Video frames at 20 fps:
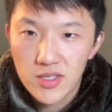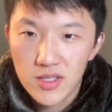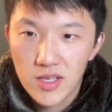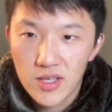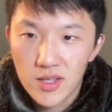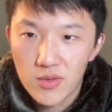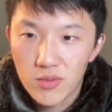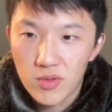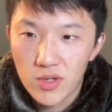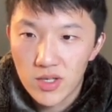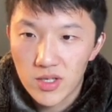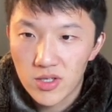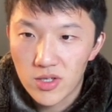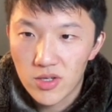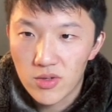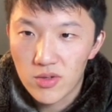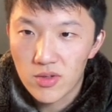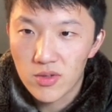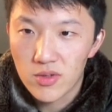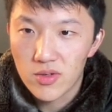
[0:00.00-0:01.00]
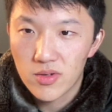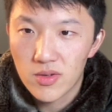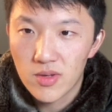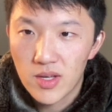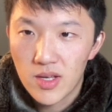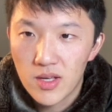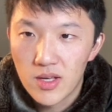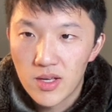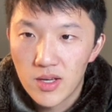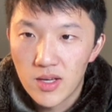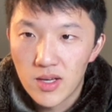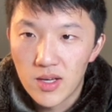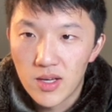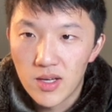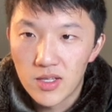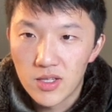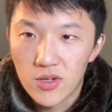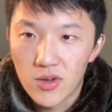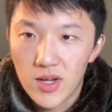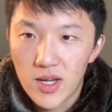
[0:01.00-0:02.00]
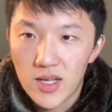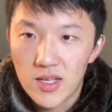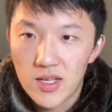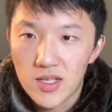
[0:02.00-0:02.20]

And then we're going to go through, uh, go ahead and